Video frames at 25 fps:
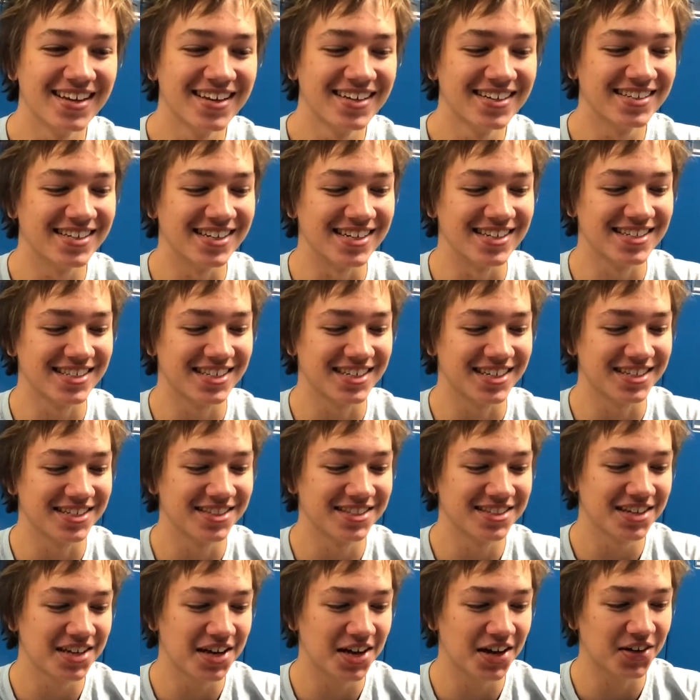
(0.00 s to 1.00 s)

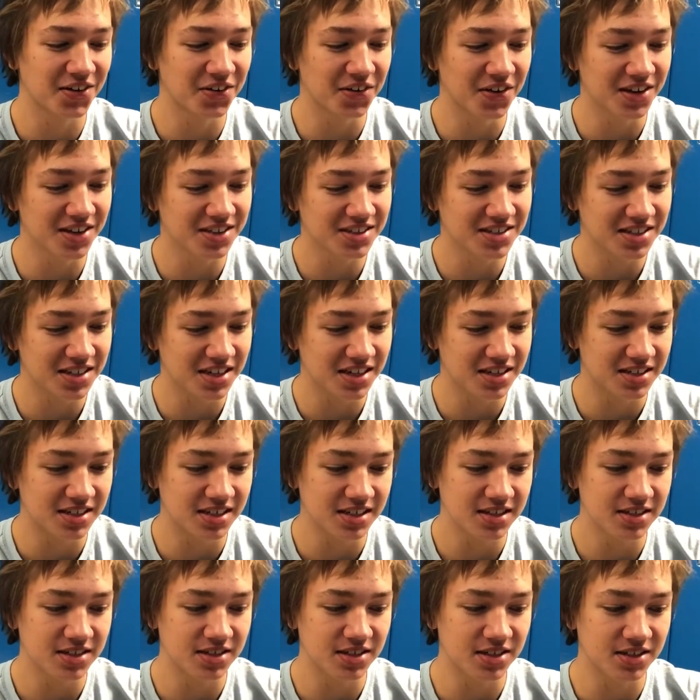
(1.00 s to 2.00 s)
discus across a
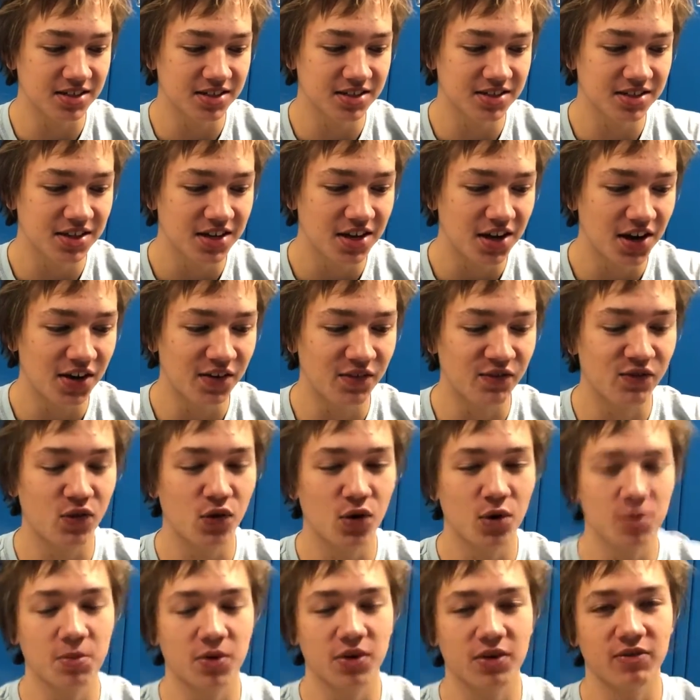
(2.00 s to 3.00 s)
distance of
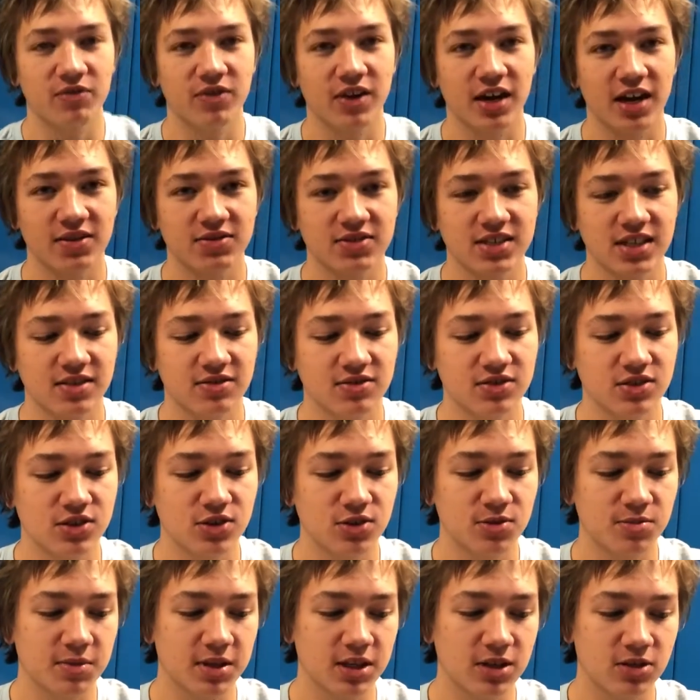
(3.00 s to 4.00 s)

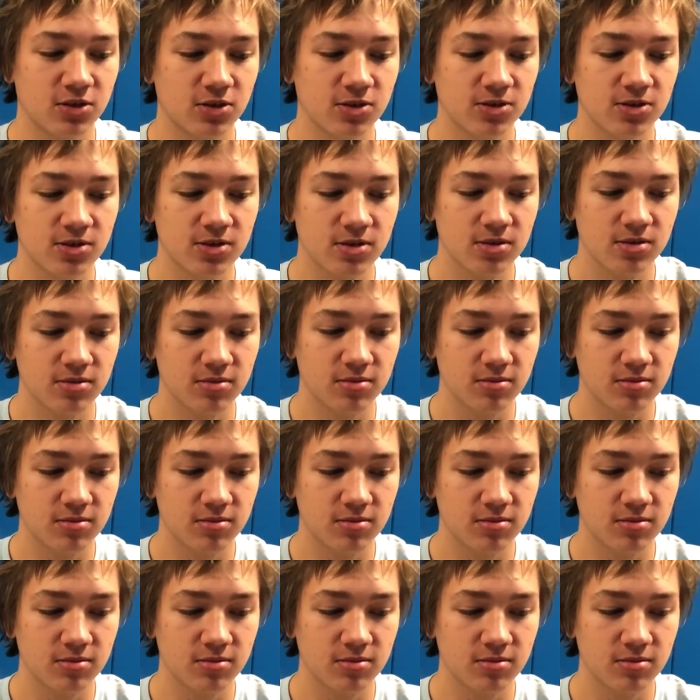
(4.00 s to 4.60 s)
4.572 meters.